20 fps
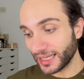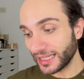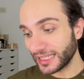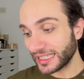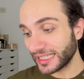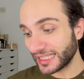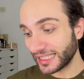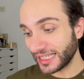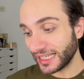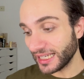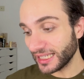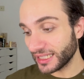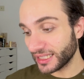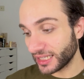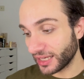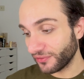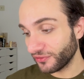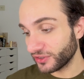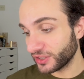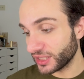Sea
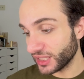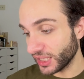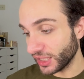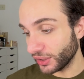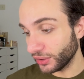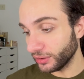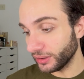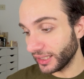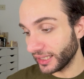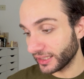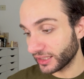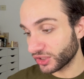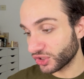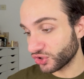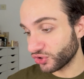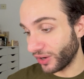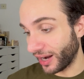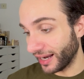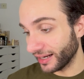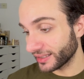daffodil
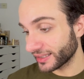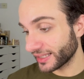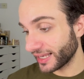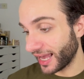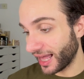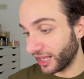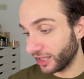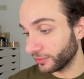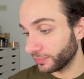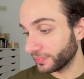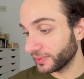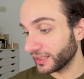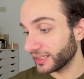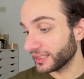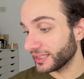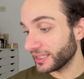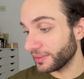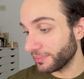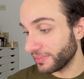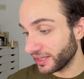extracts help
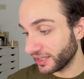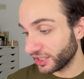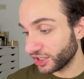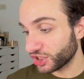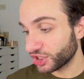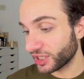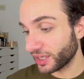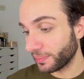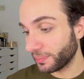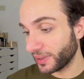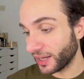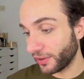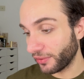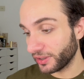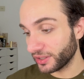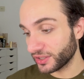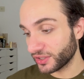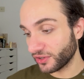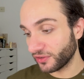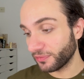diminish the
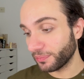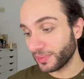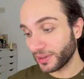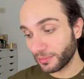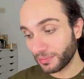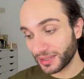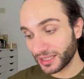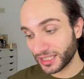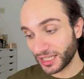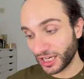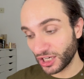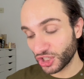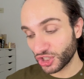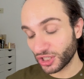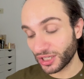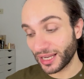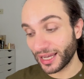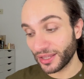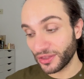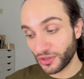appearance of
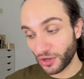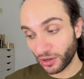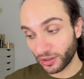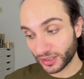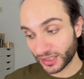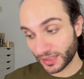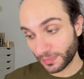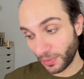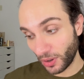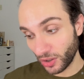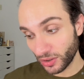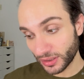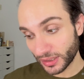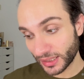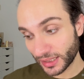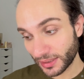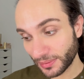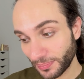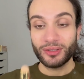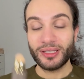pigmentation and dark
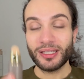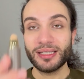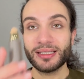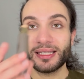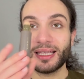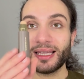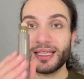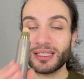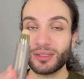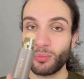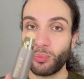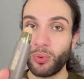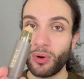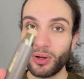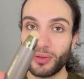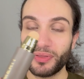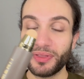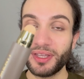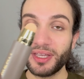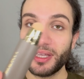spots. This is
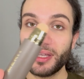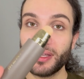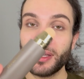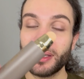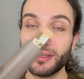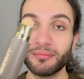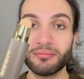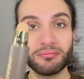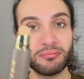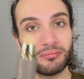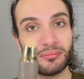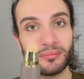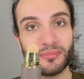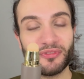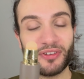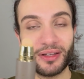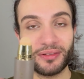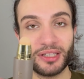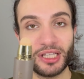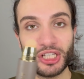what the
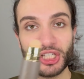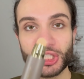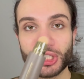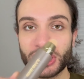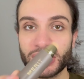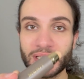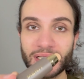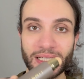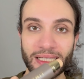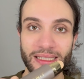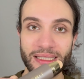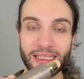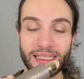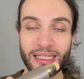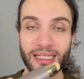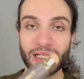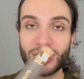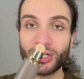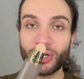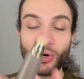foundation,
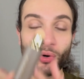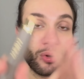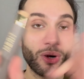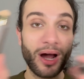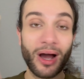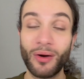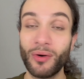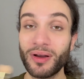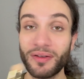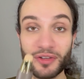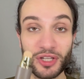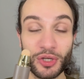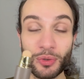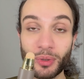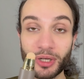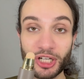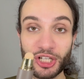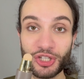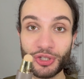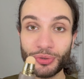concealer, or however you
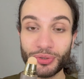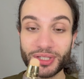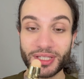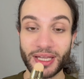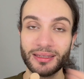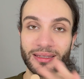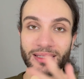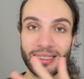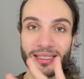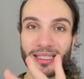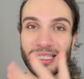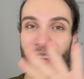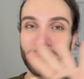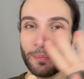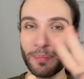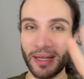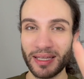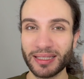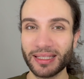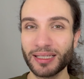want to use it. This is
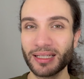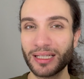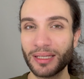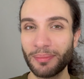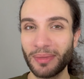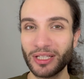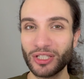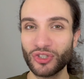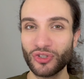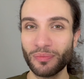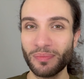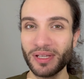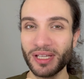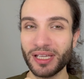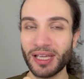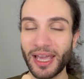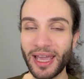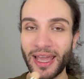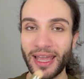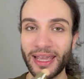basically meant to
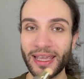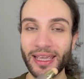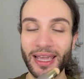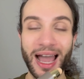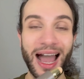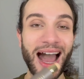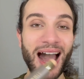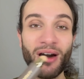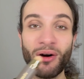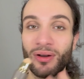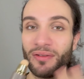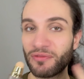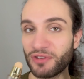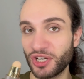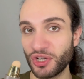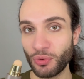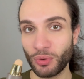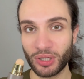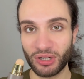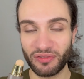be a however
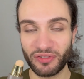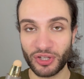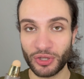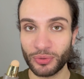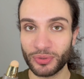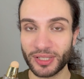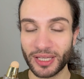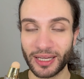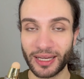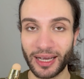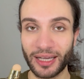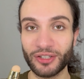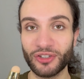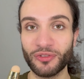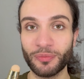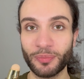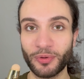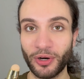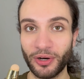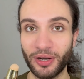you want to use it kind
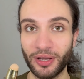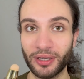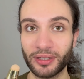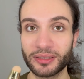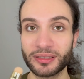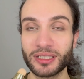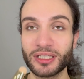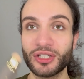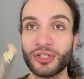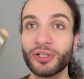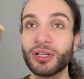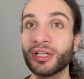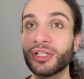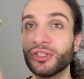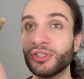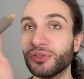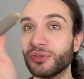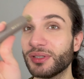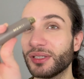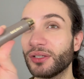of product. You
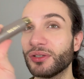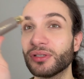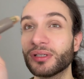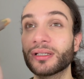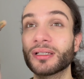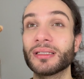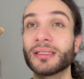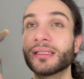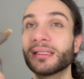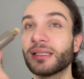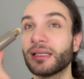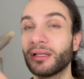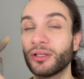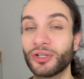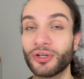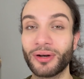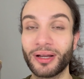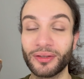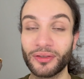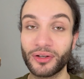can use it to conceal
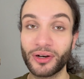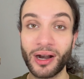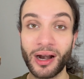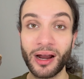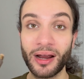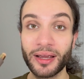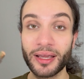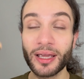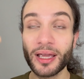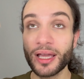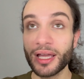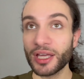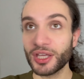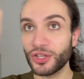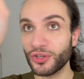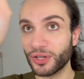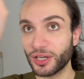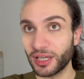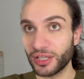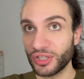your under eye.
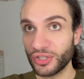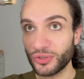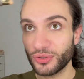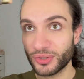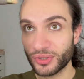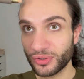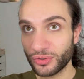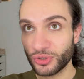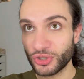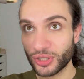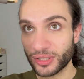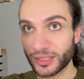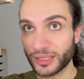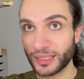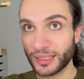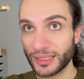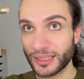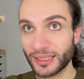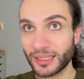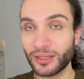You can use to just
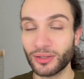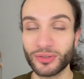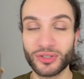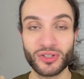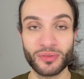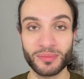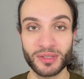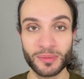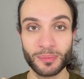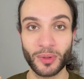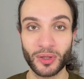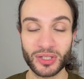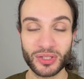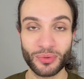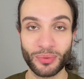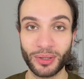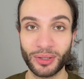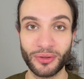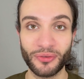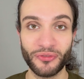conceal some spots
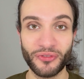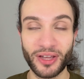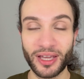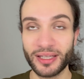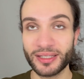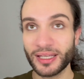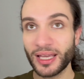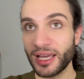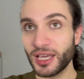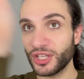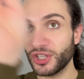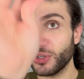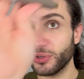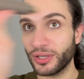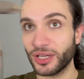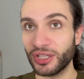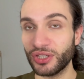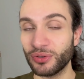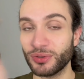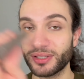around the face. You
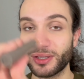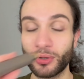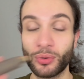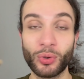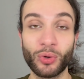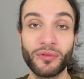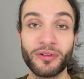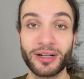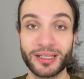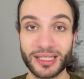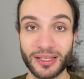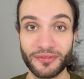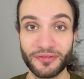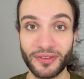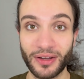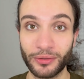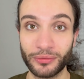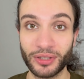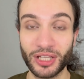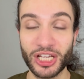can use it all over as a
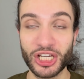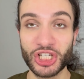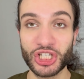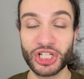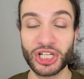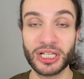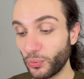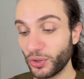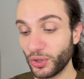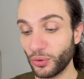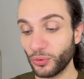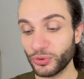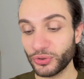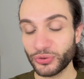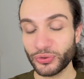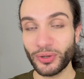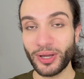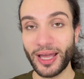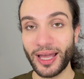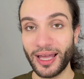foundation. We
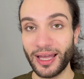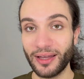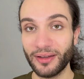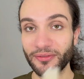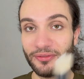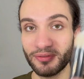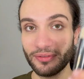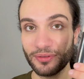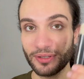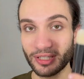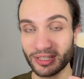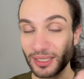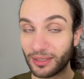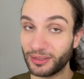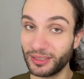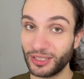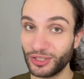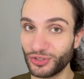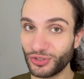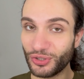also have, because I
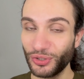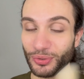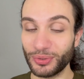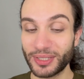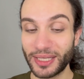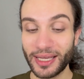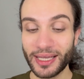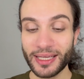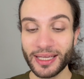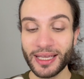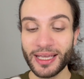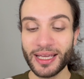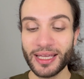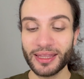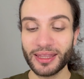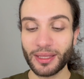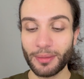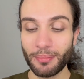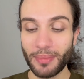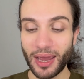need to use it,
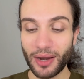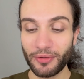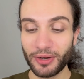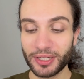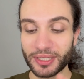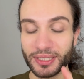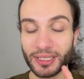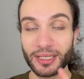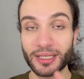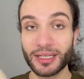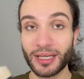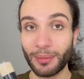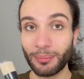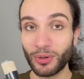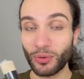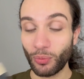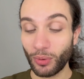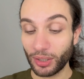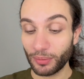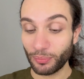the Merit
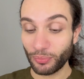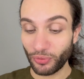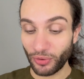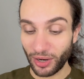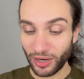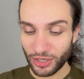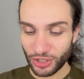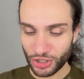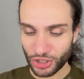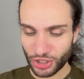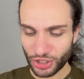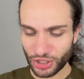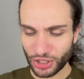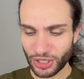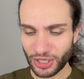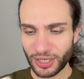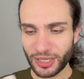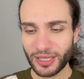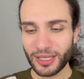#1 brush.